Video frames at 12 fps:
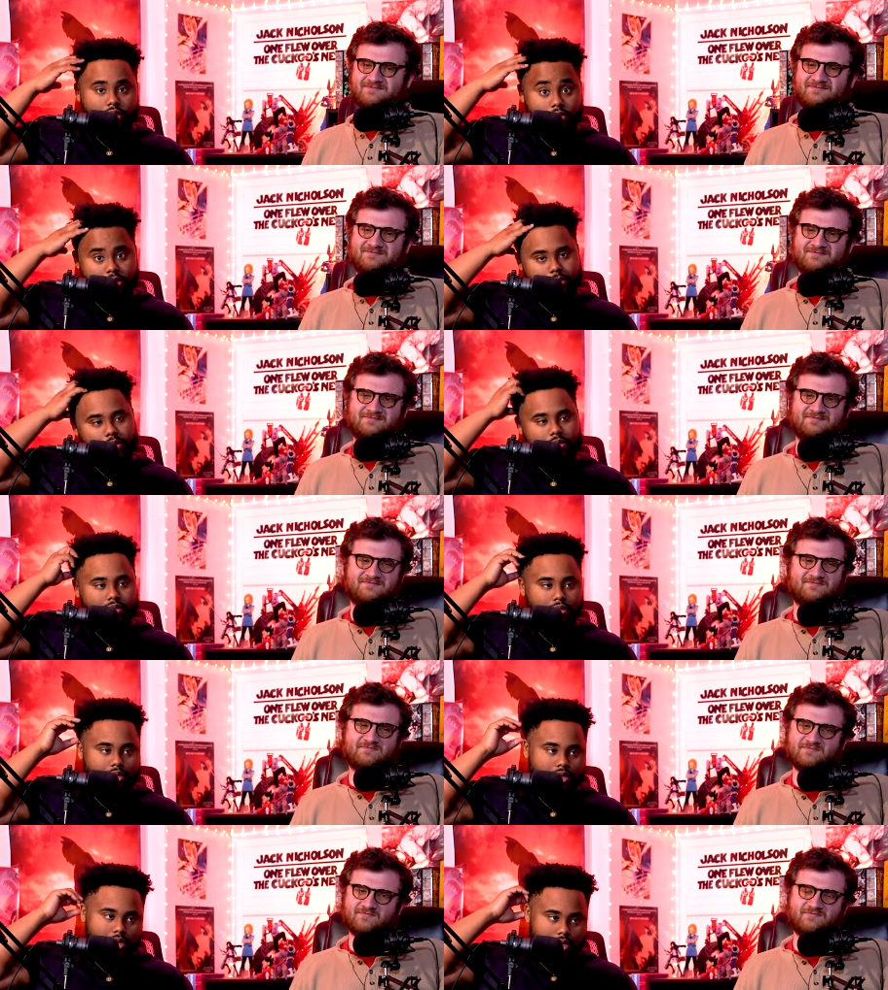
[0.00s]
Speaker 1: and a criminal
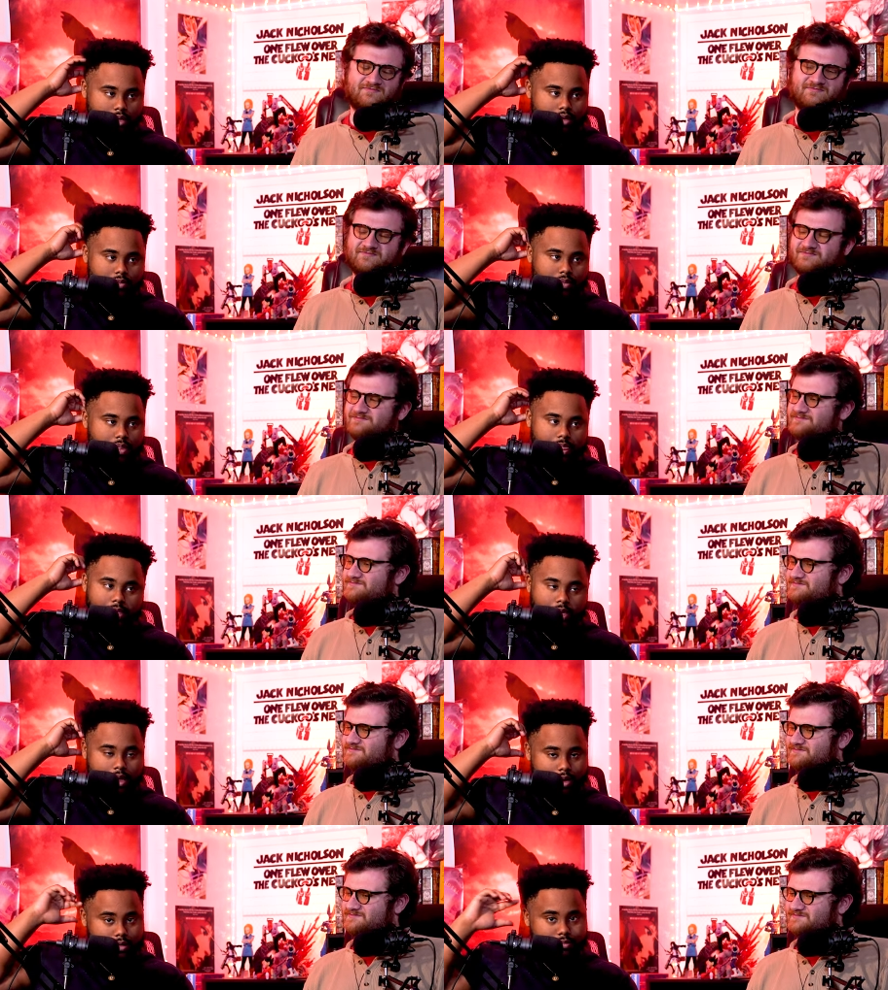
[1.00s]

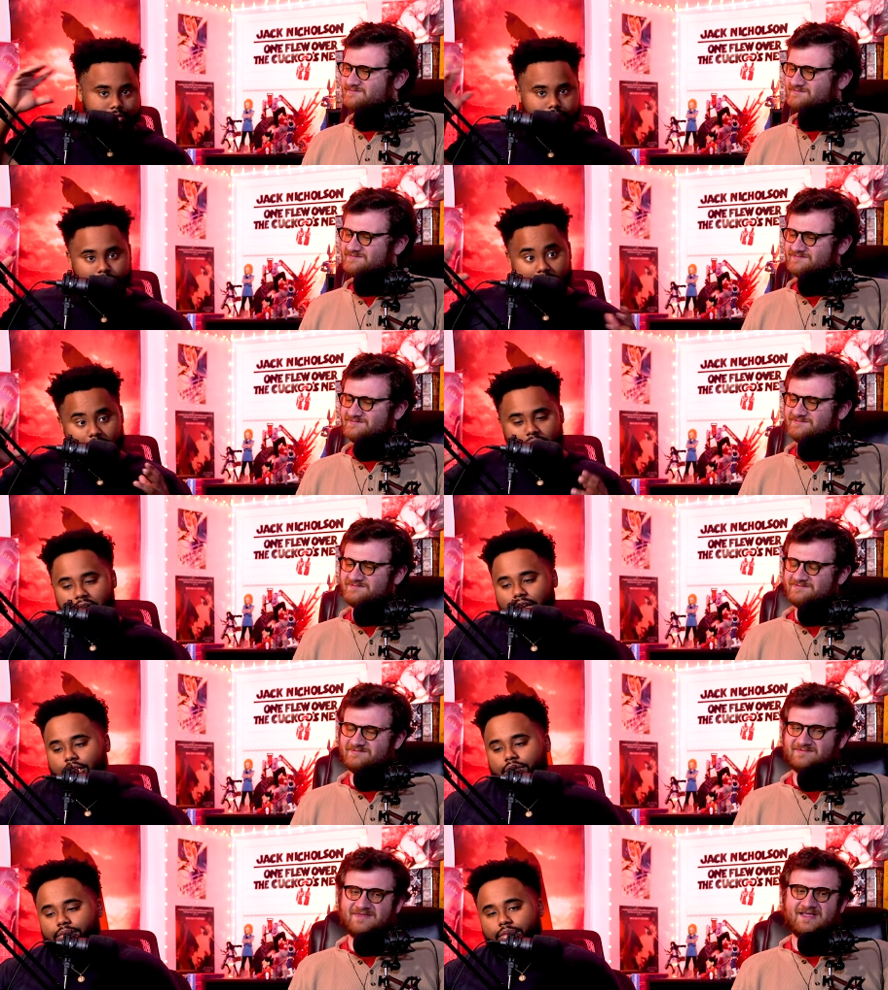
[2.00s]
and they
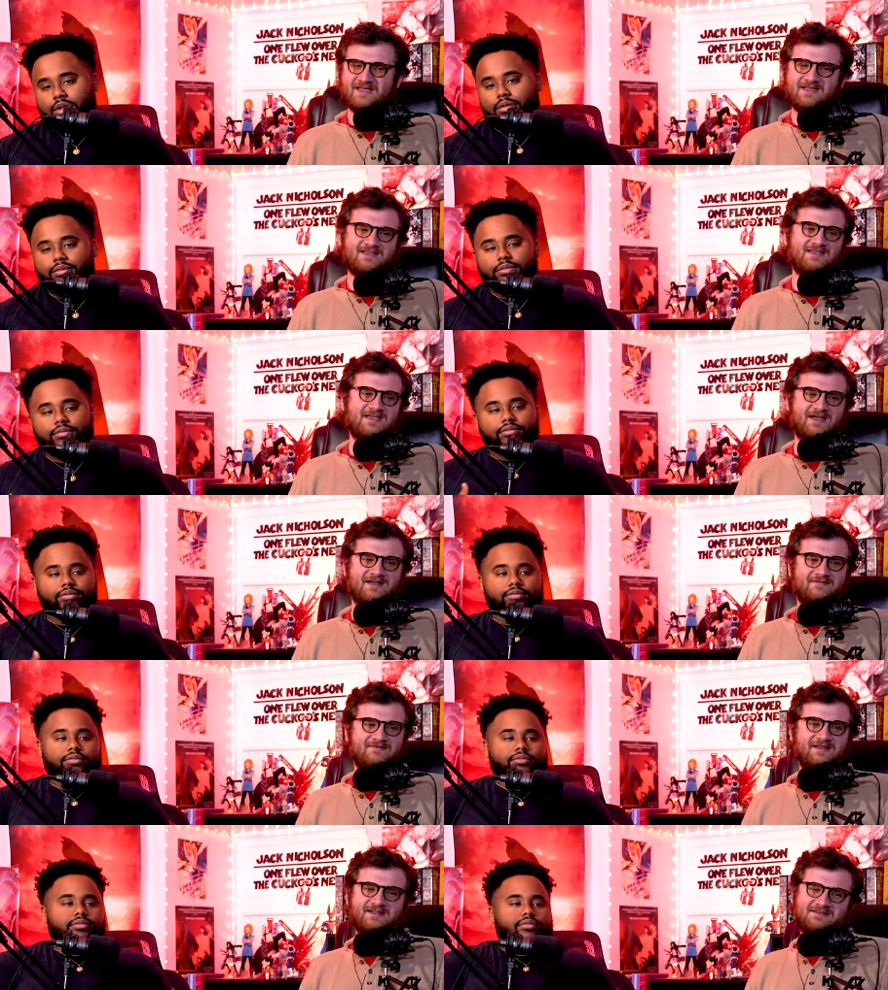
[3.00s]
clash. So
Speaker 2: yeah,
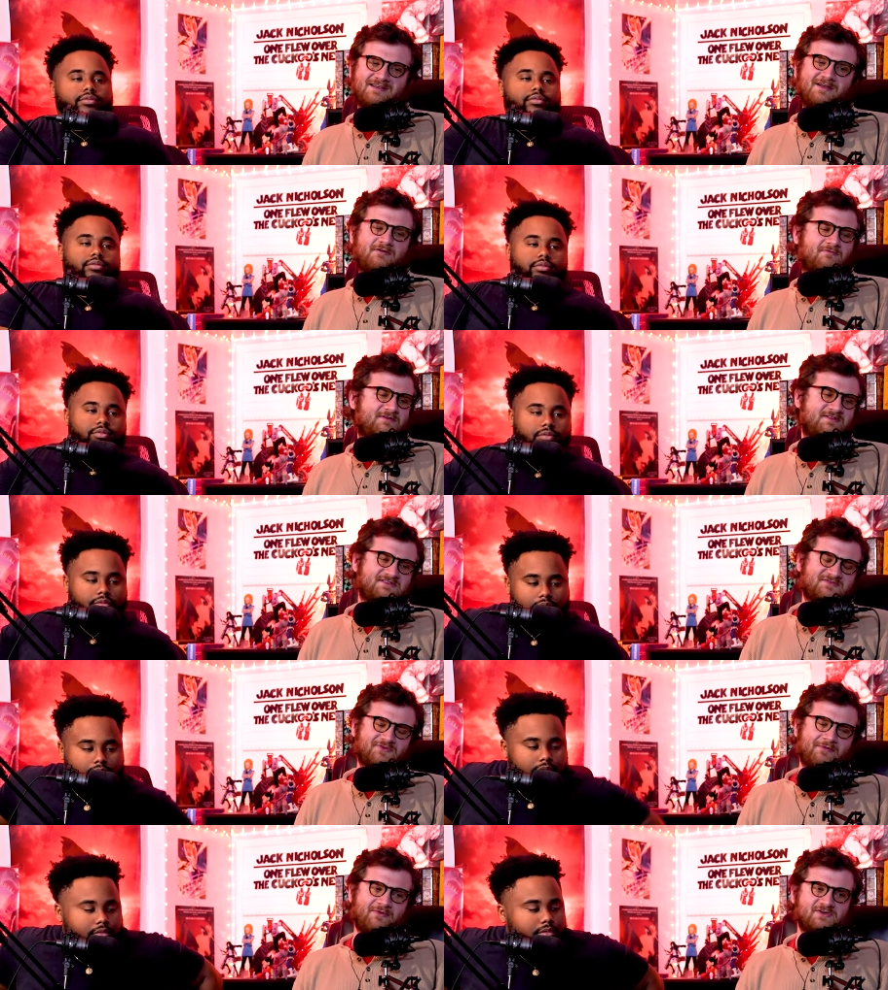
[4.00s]
it, this
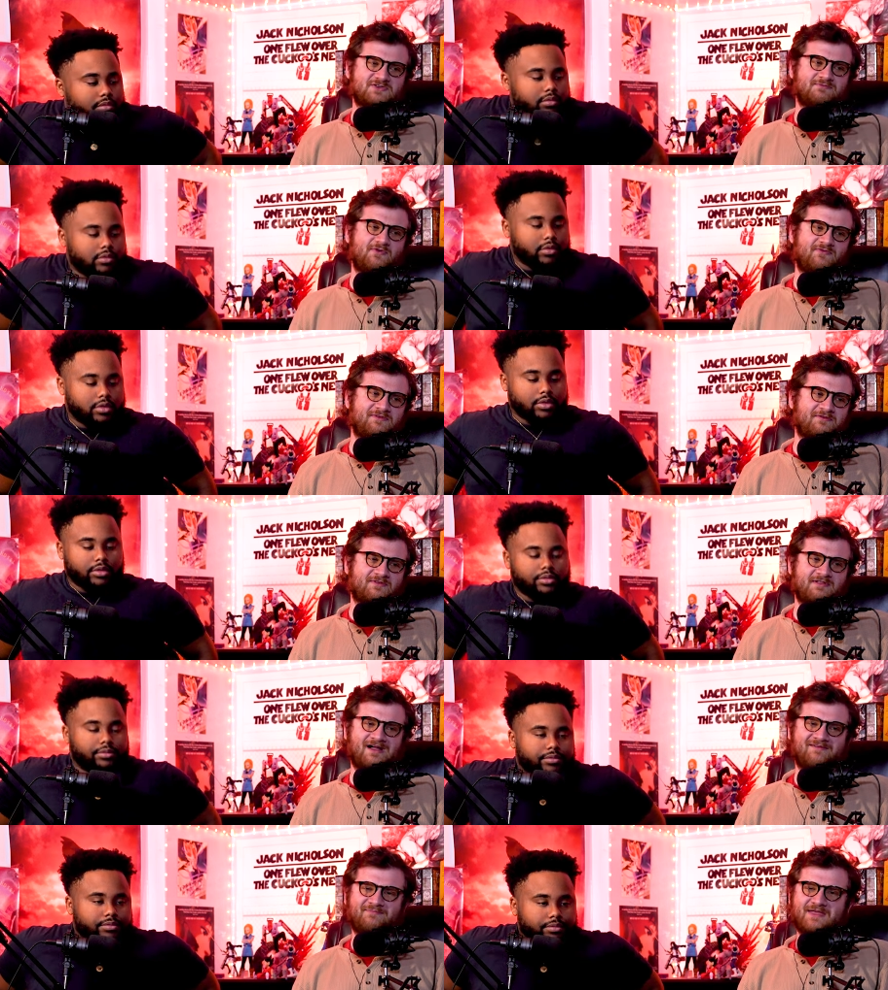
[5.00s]
is very much a movie with a
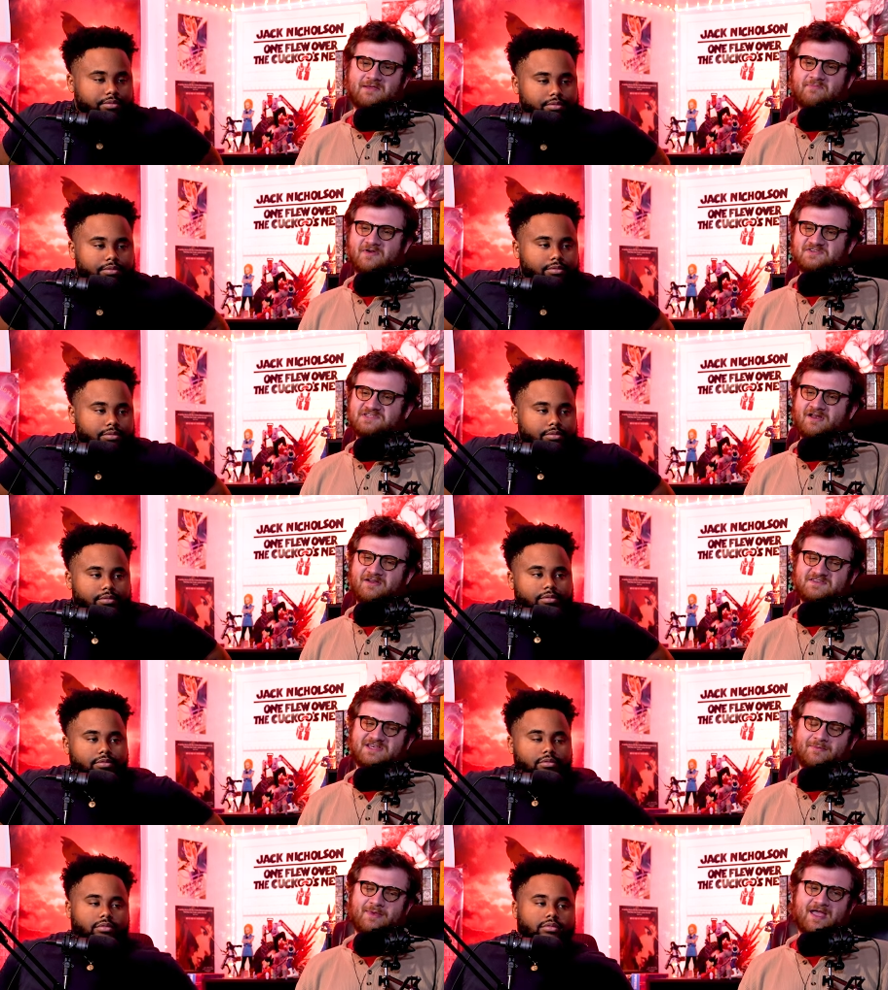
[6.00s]
lot of big
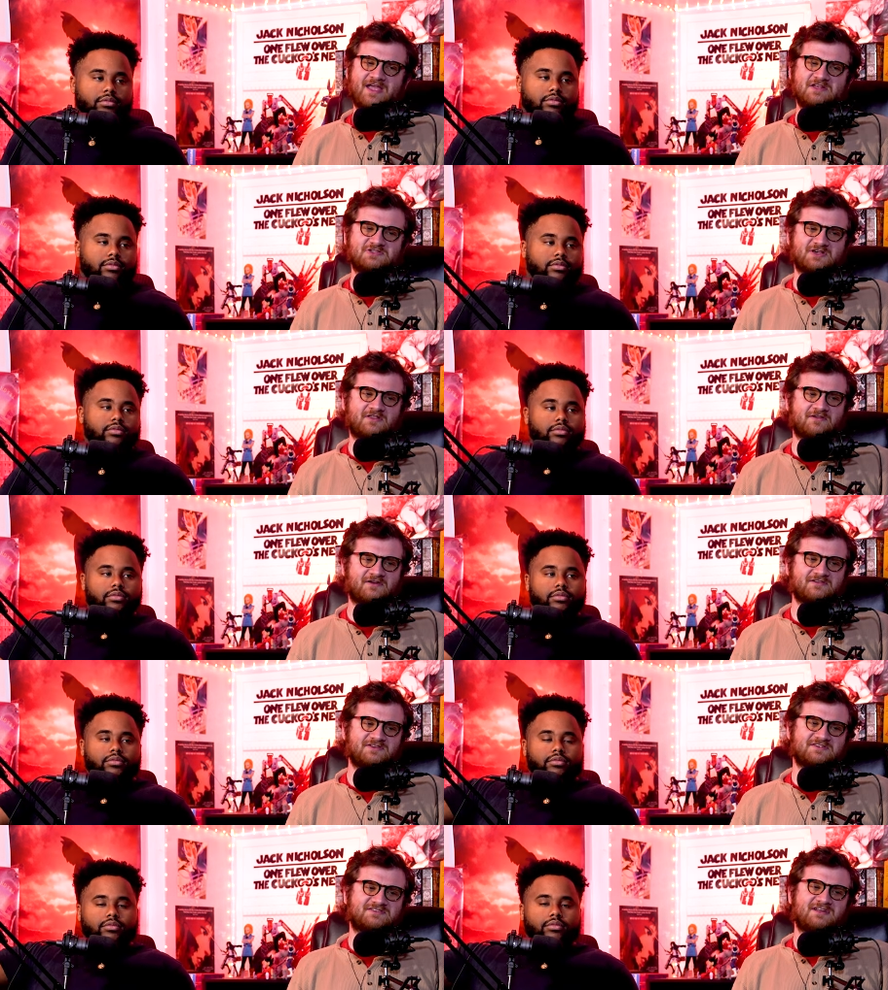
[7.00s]
personalities coming at each
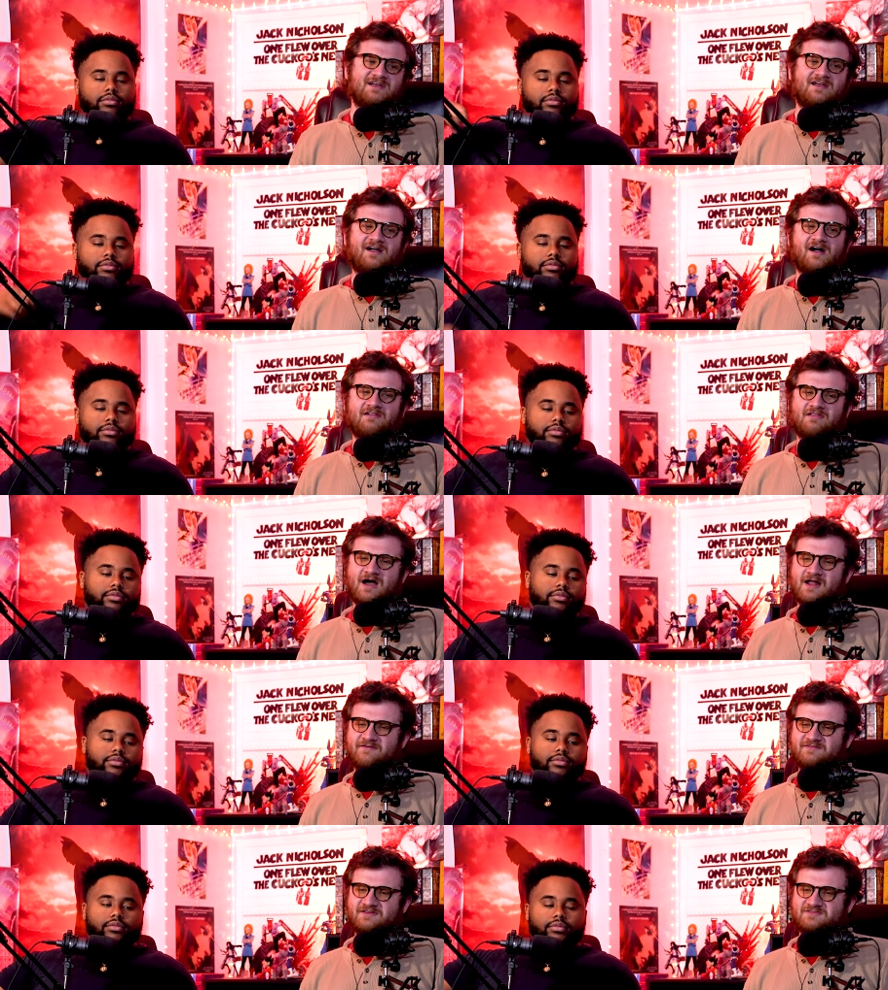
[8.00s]
other, just a
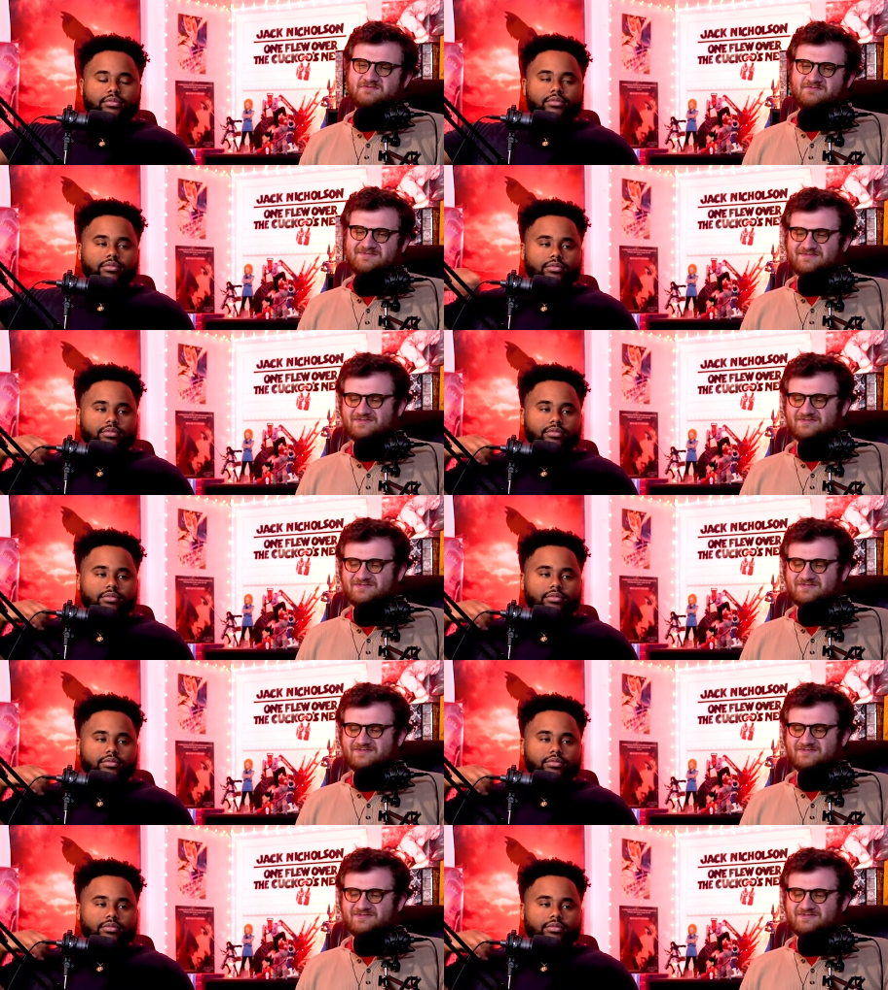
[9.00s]
lot of just